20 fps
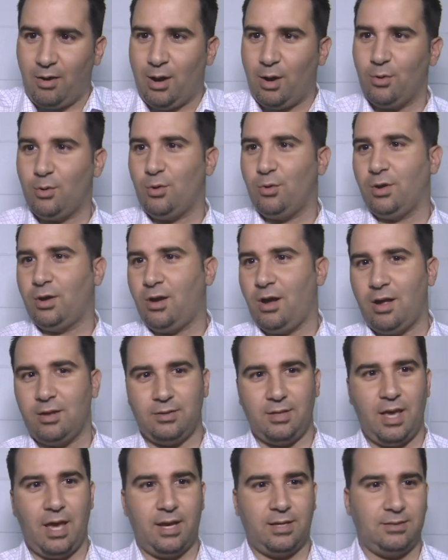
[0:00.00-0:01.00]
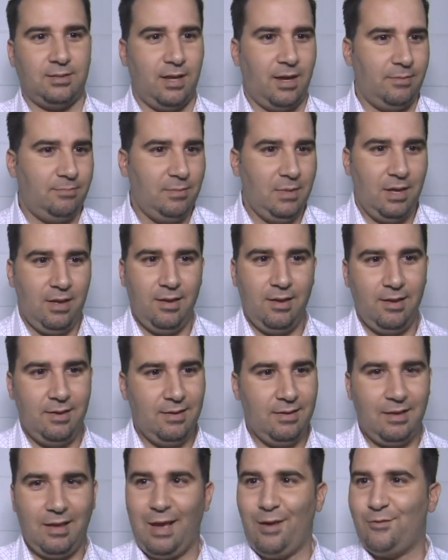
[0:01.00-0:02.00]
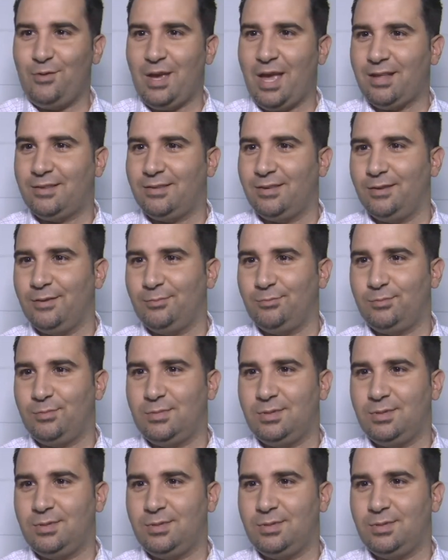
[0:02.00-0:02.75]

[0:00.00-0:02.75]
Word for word: I don't know the context. I have yet to